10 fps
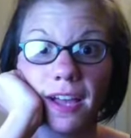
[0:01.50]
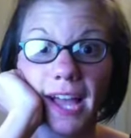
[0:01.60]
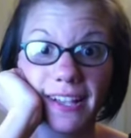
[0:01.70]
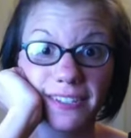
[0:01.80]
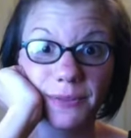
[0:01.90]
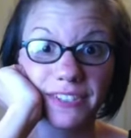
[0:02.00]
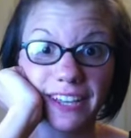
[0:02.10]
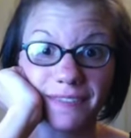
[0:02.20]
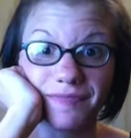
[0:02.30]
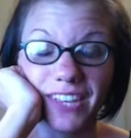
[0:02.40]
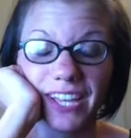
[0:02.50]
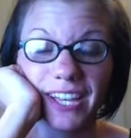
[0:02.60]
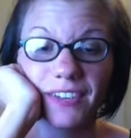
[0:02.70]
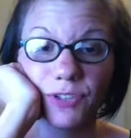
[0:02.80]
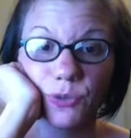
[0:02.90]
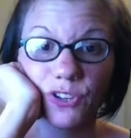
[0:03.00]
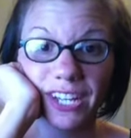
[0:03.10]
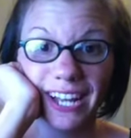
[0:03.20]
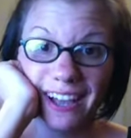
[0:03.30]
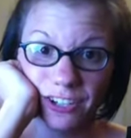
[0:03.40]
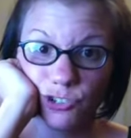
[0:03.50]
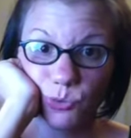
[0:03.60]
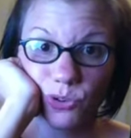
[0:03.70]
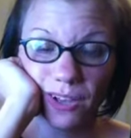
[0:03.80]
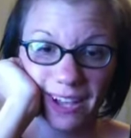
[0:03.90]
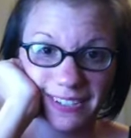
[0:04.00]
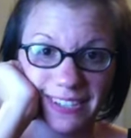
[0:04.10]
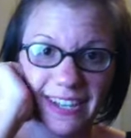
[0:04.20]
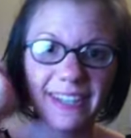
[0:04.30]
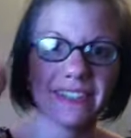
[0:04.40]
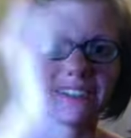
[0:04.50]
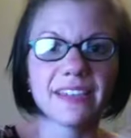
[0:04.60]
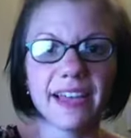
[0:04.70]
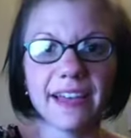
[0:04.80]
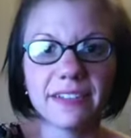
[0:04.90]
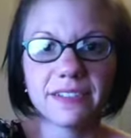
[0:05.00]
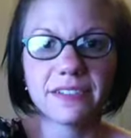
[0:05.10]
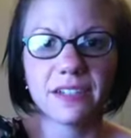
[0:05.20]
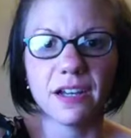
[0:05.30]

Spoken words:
as I was saying, if you look at actual essays that